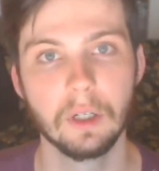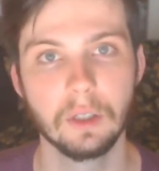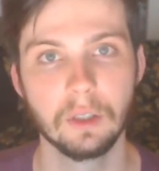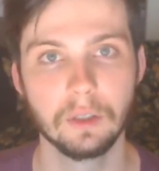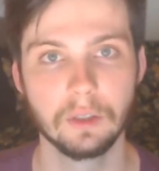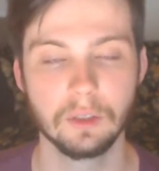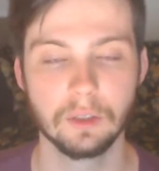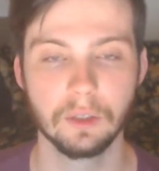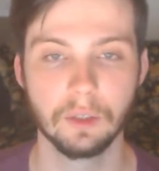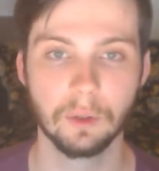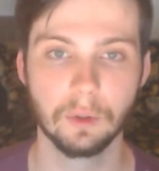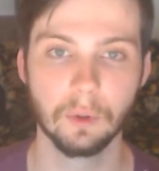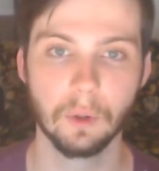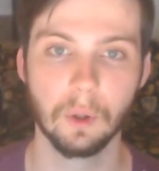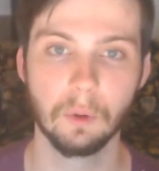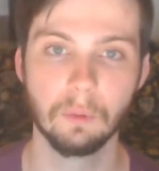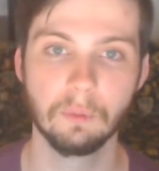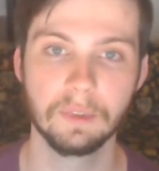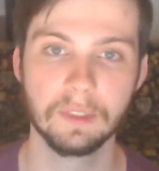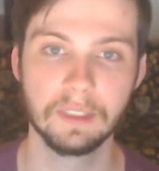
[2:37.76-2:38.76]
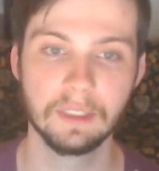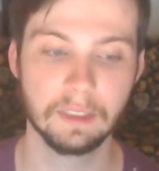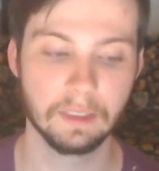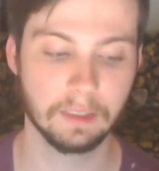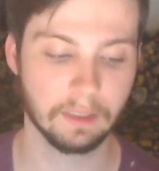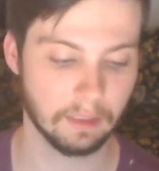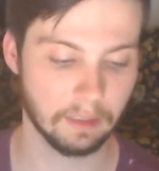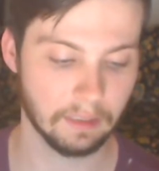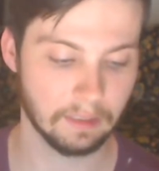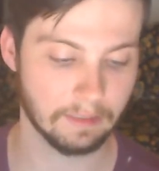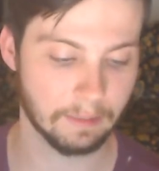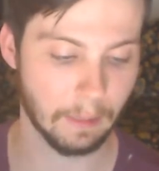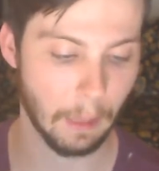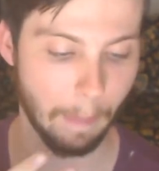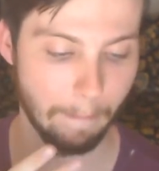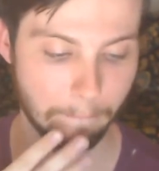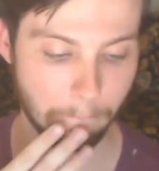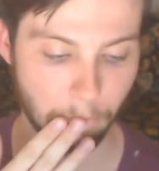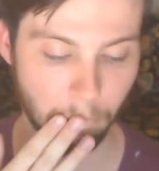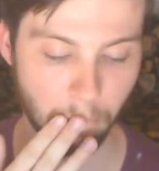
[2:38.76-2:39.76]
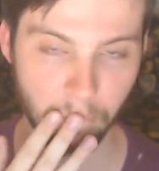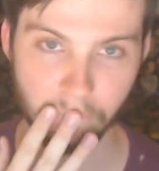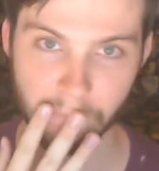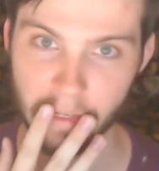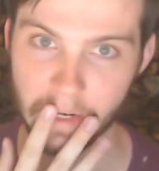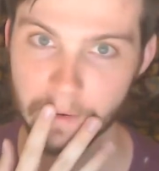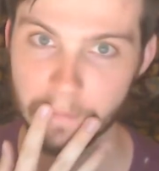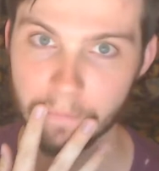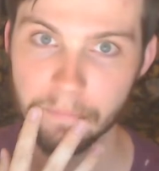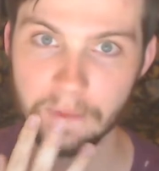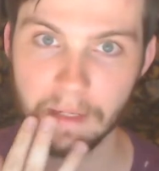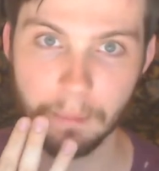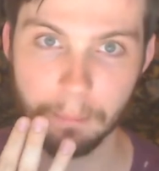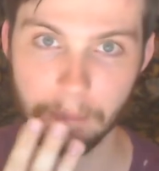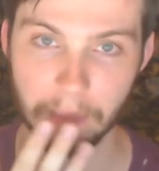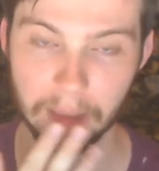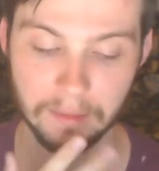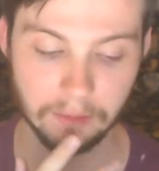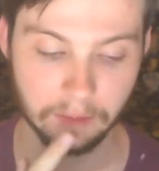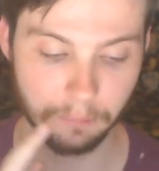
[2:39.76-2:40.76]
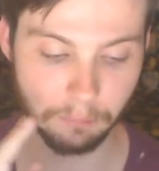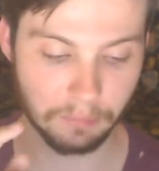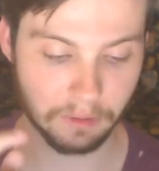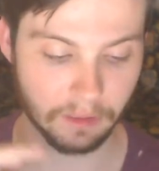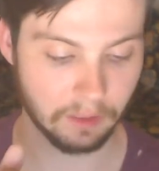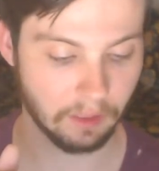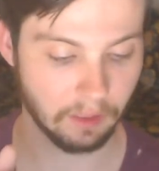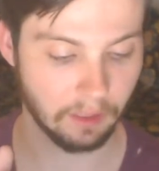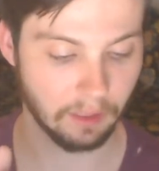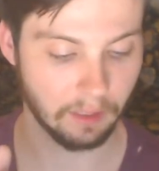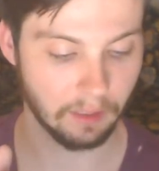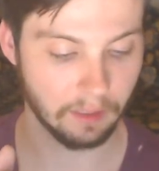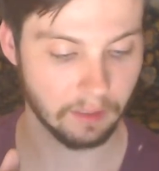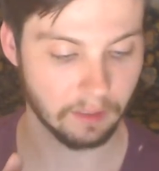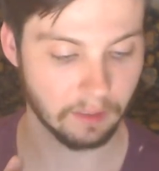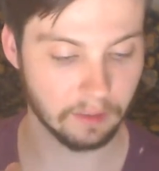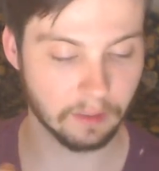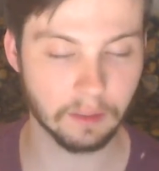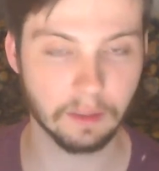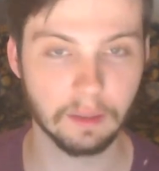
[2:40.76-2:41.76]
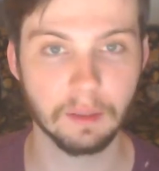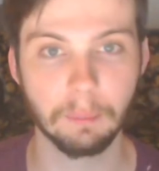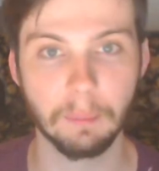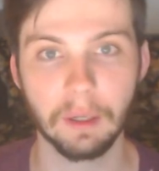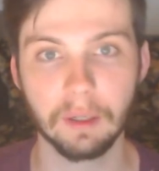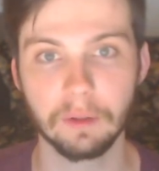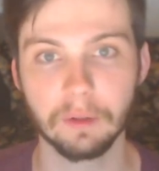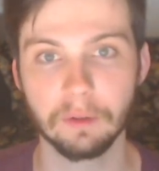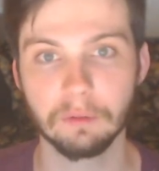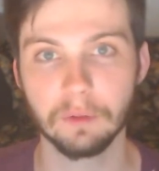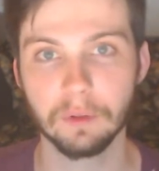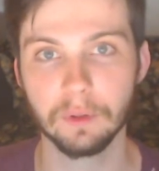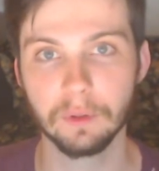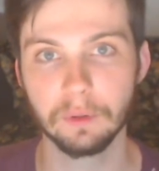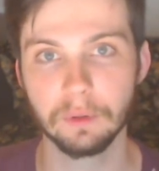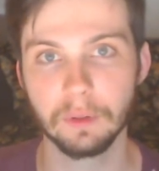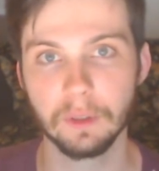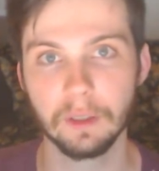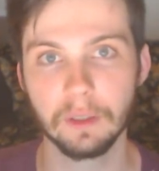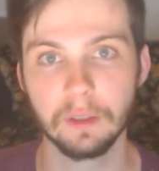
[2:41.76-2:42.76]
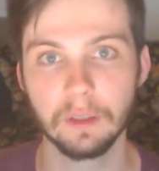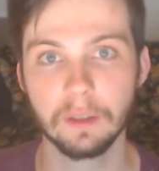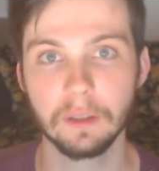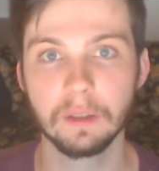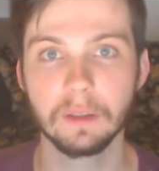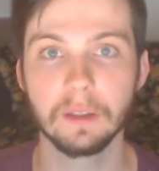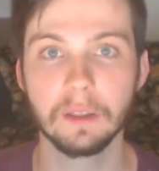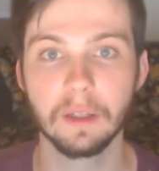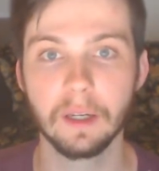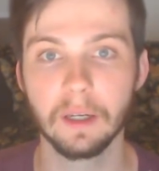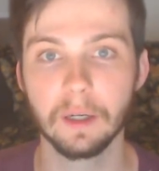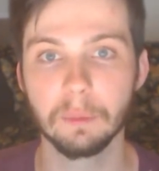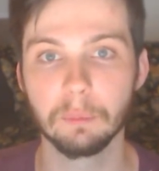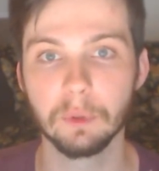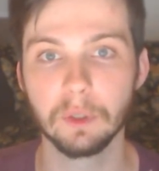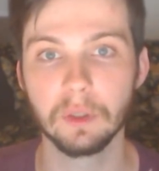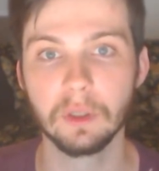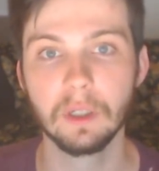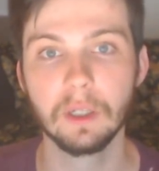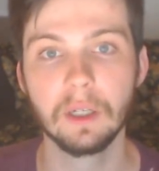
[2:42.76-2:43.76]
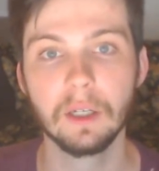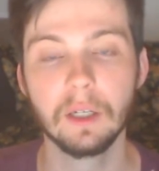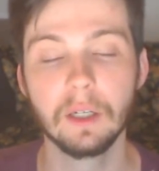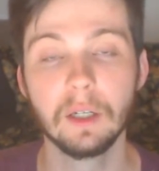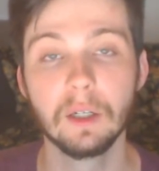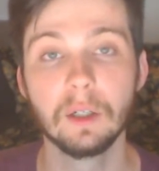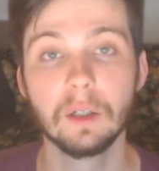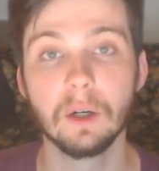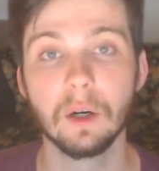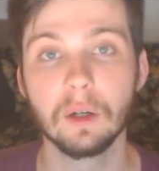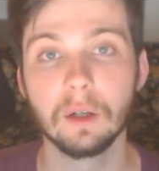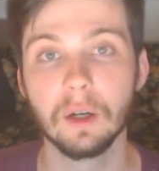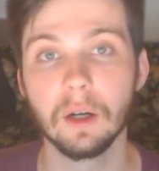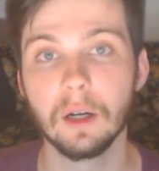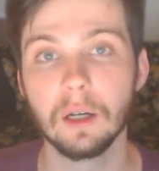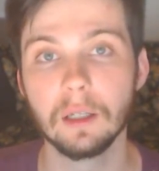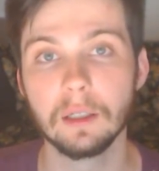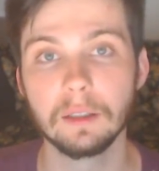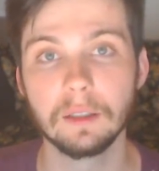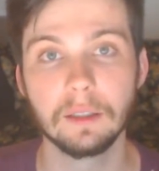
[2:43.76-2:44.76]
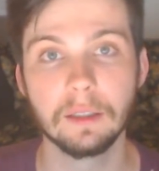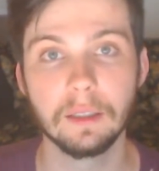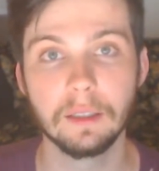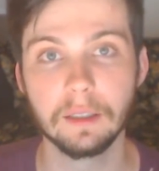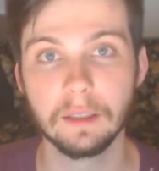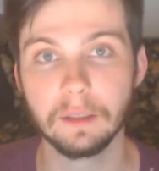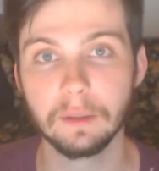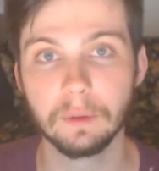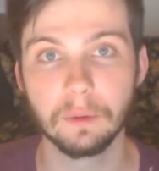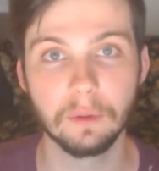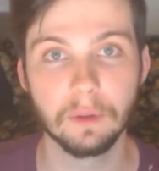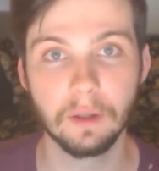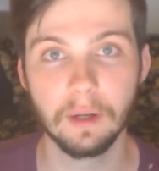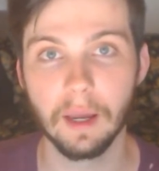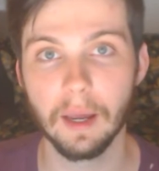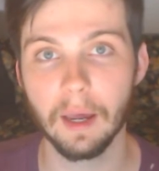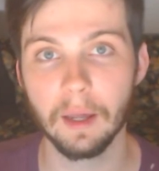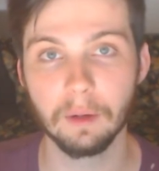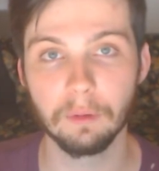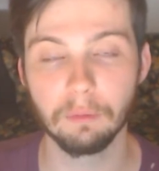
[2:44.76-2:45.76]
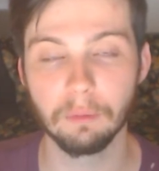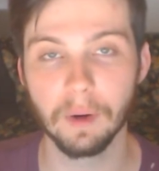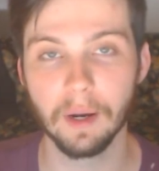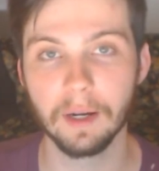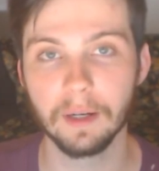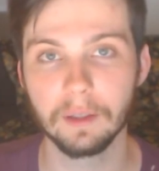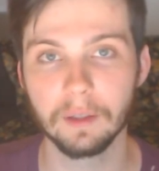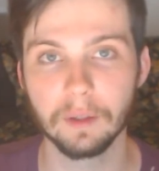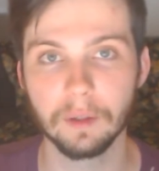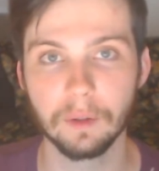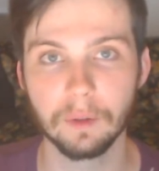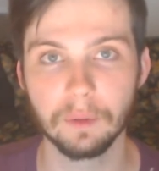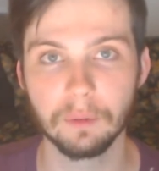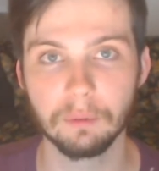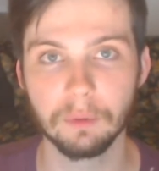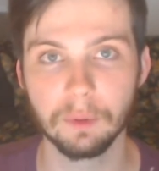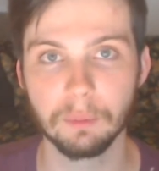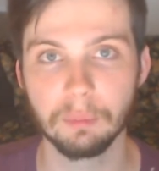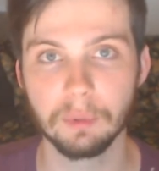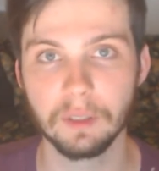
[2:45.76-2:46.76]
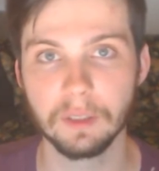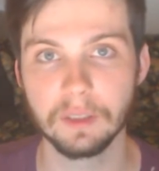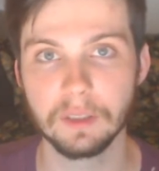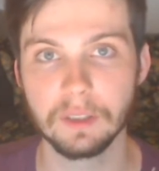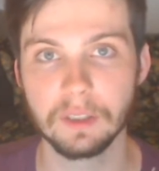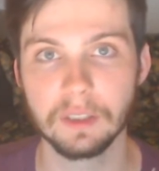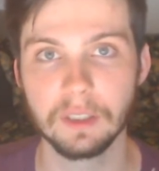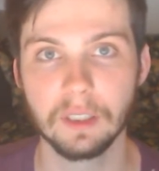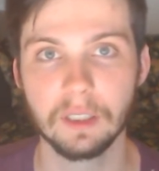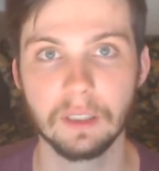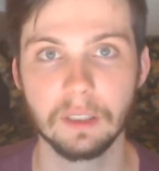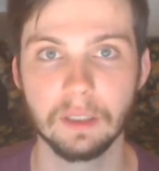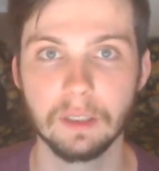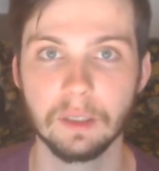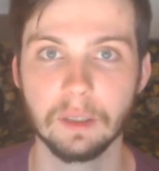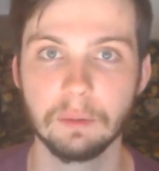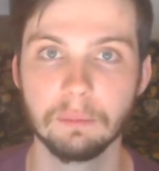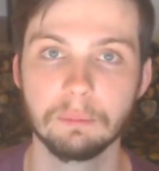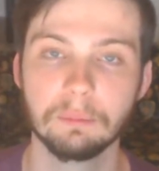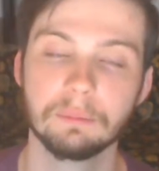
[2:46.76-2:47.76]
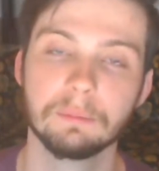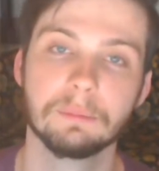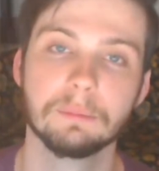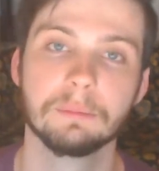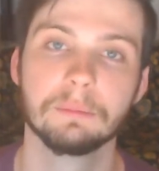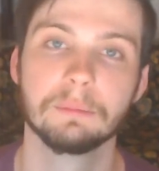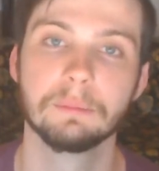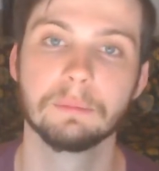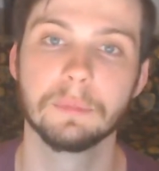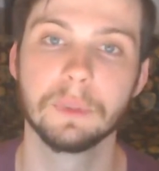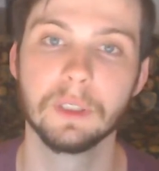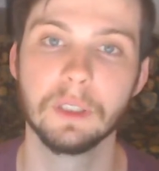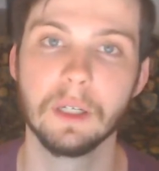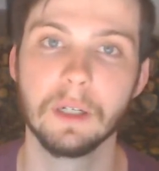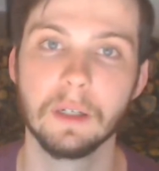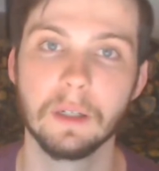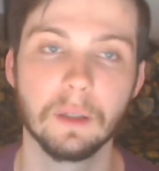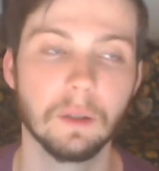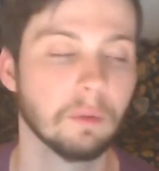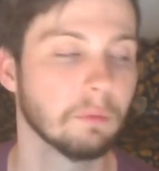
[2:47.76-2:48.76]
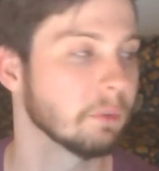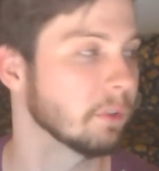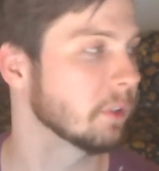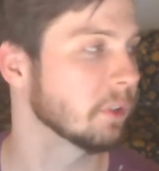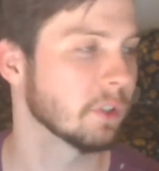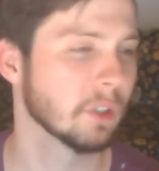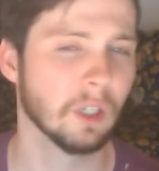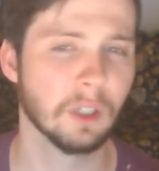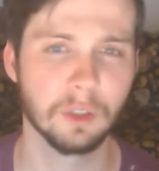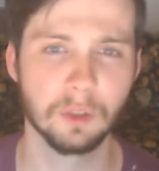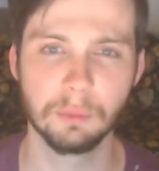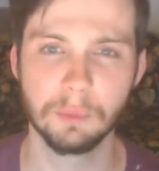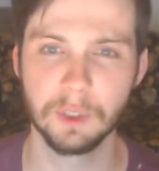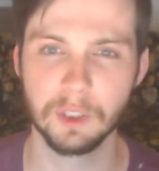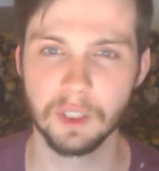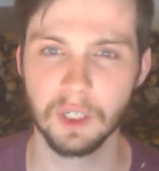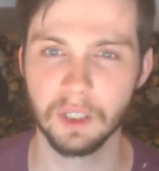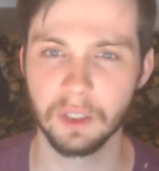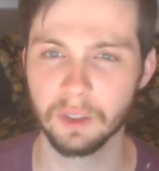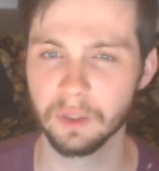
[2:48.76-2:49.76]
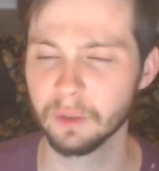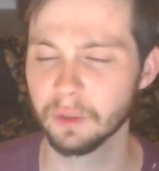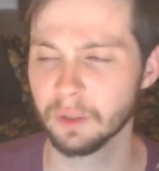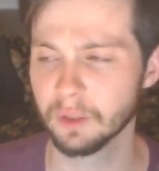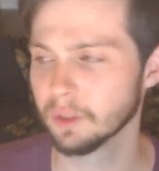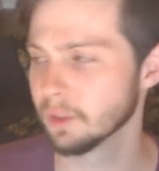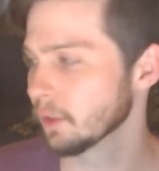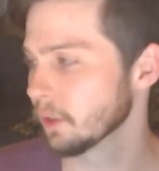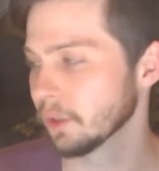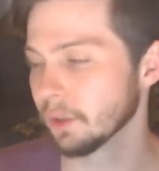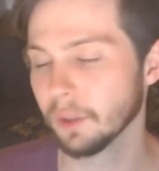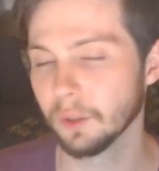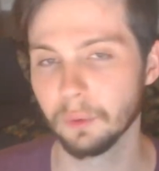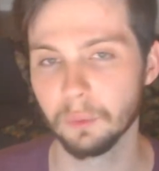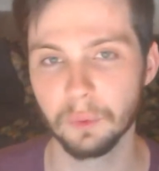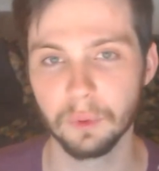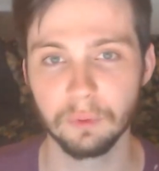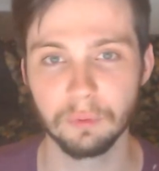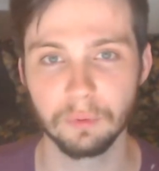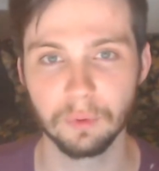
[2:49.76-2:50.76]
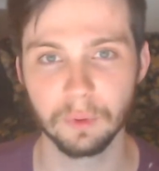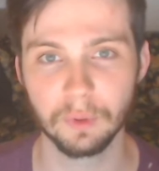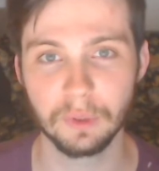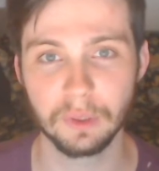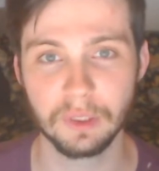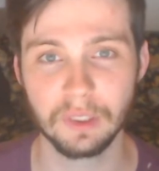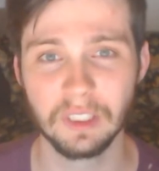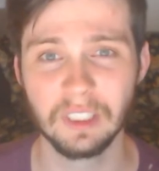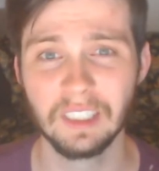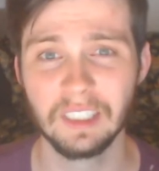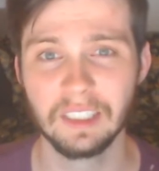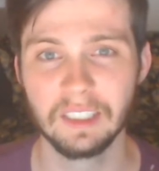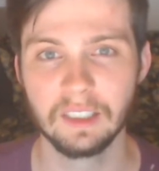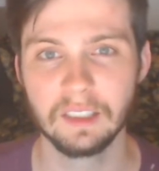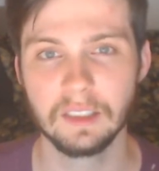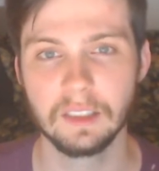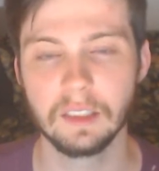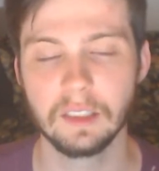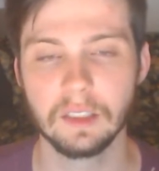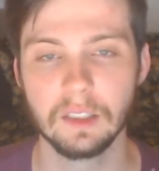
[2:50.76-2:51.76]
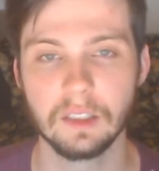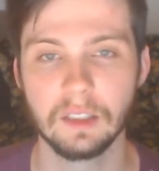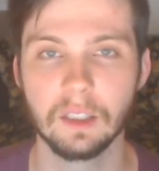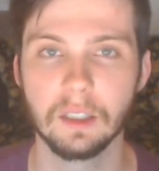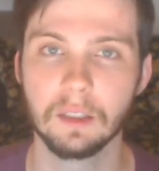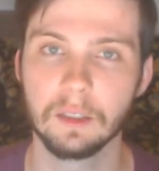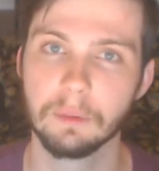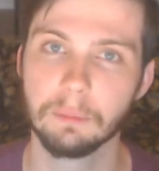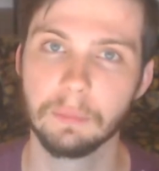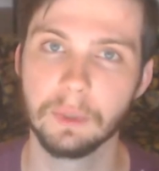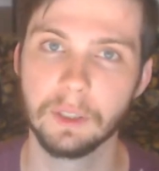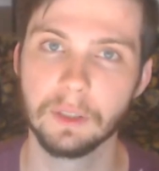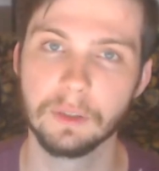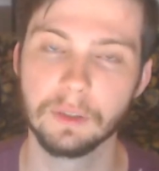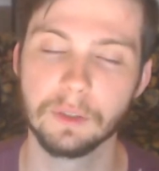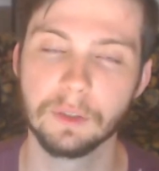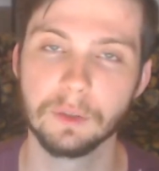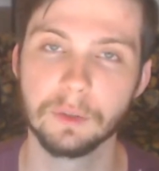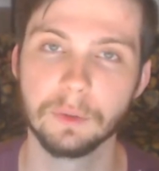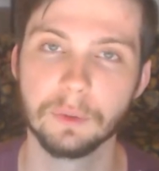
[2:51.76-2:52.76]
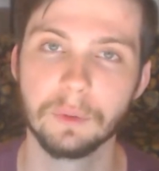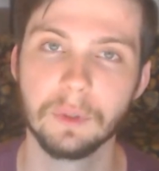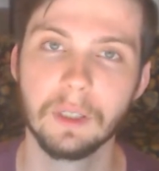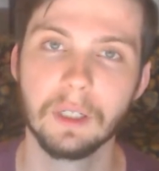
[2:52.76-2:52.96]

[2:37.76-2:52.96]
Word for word: So hopefully uh, my lips and the microphone and the camera are not like out of whack and all over the place. Um, but yeah, and hopefully there's not too much echo because, you know, wood floors, it's going to suck compared to